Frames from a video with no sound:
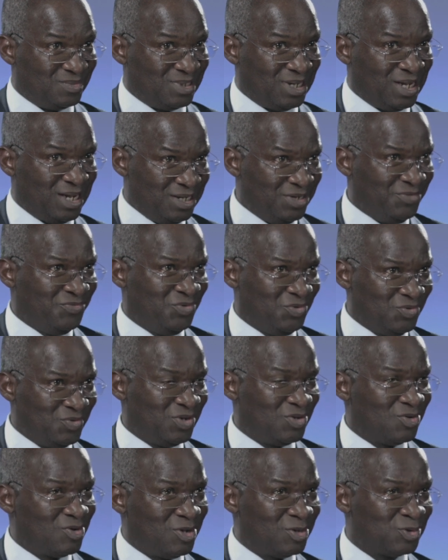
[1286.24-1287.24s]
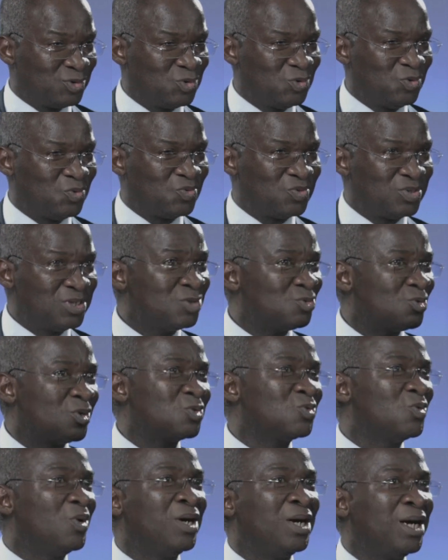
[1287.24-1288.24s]
And if you recall too, this
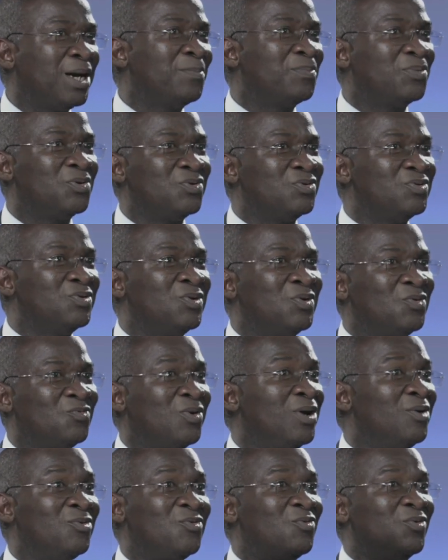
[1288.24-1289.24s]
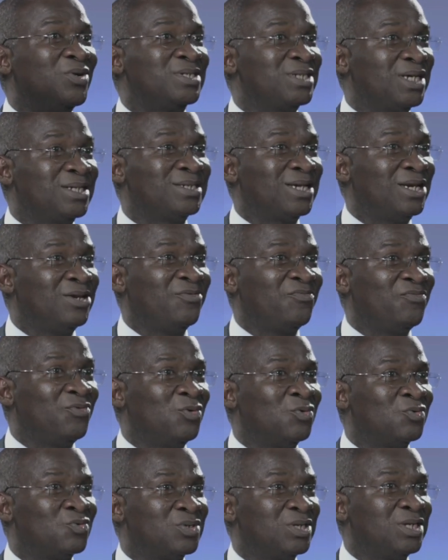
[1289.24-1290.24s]
was what happened when we wanted
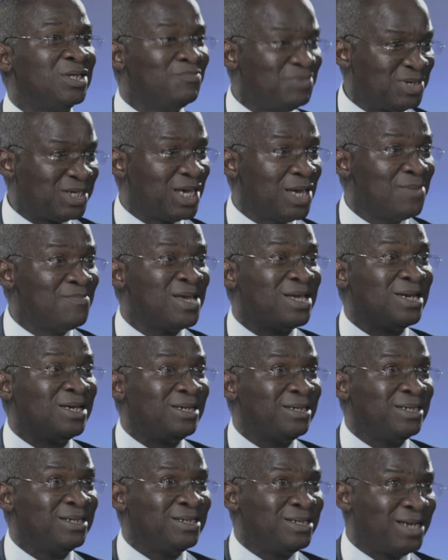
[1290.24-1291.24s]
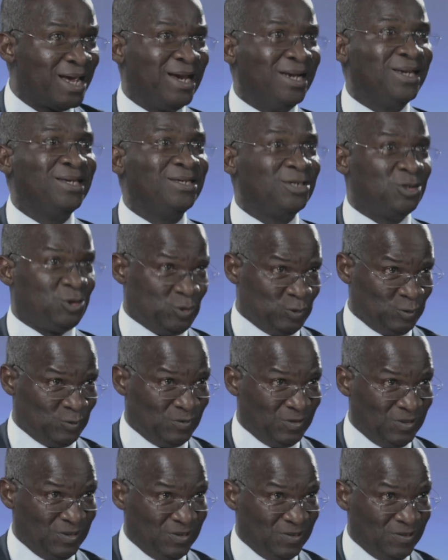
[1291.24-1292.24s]
telephones. It became a daily issue.
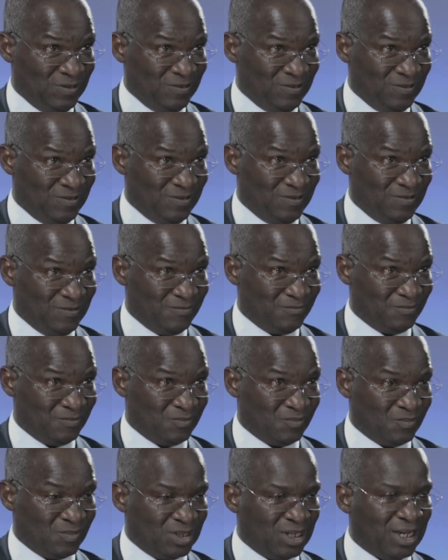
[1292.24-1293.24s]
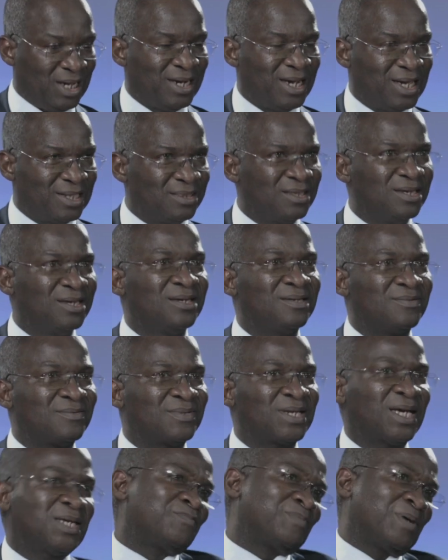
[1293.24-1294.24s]
And I think
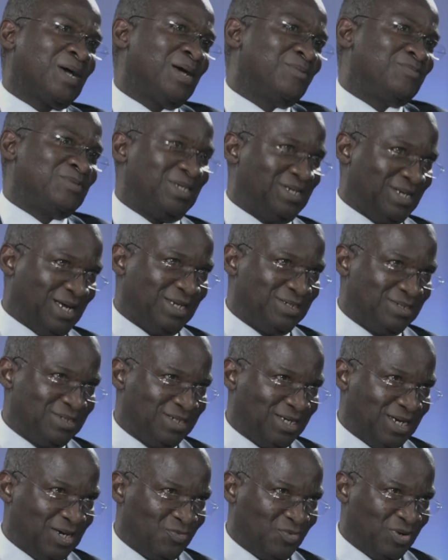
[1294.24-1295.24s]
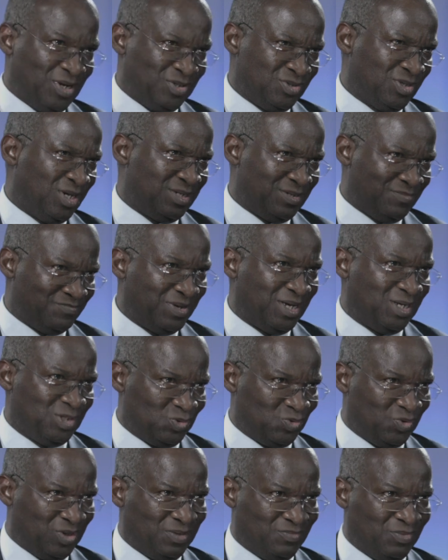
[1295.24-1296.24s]
that's perhaps the Nigerian way. It's not the
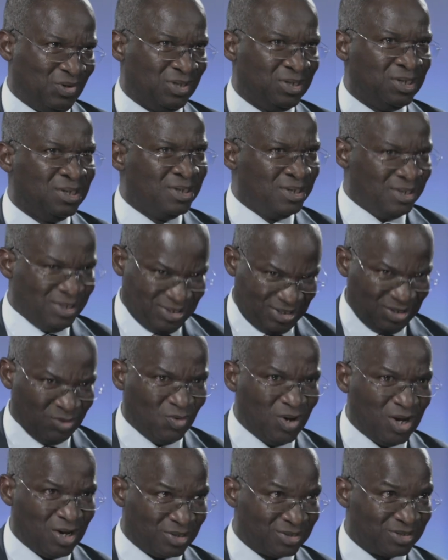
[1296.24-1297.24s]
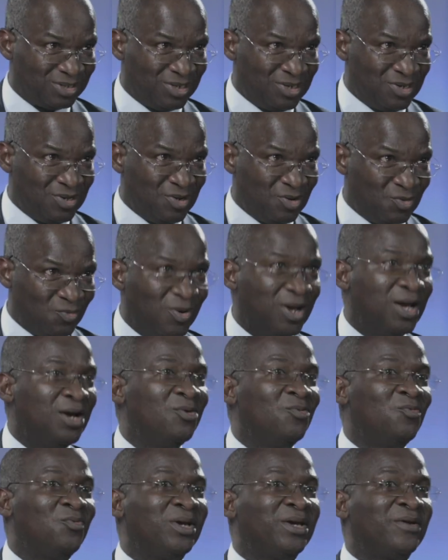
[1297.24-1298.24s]
best way, but it works.
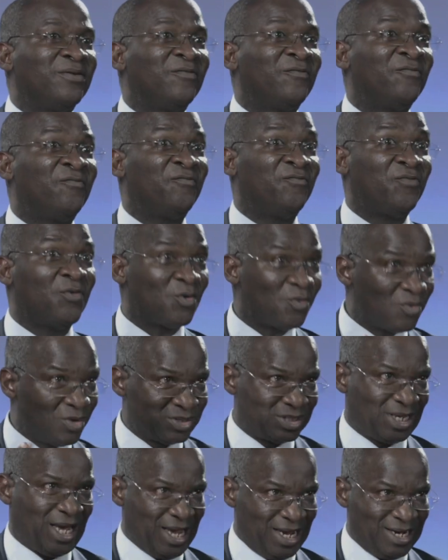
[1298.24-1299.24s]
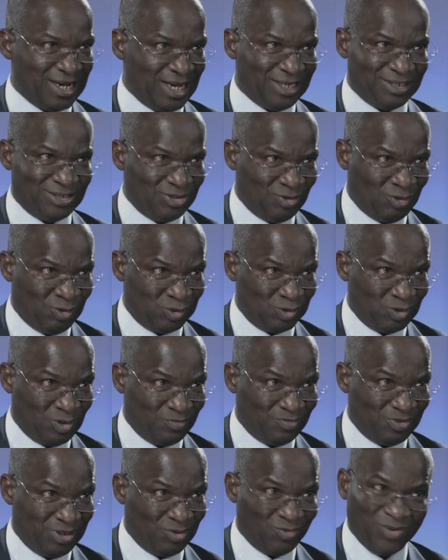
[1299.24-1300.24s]
When we focus our energy on
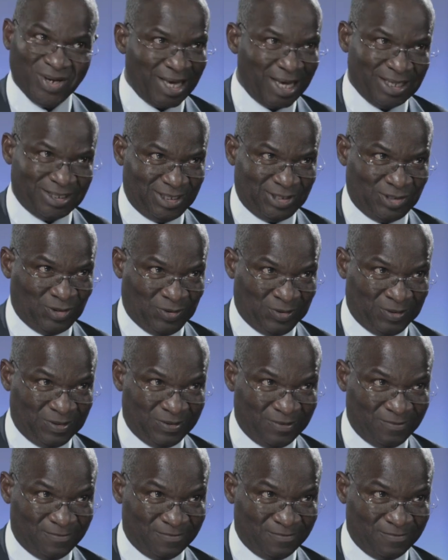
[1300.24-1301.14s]
something, we get it done.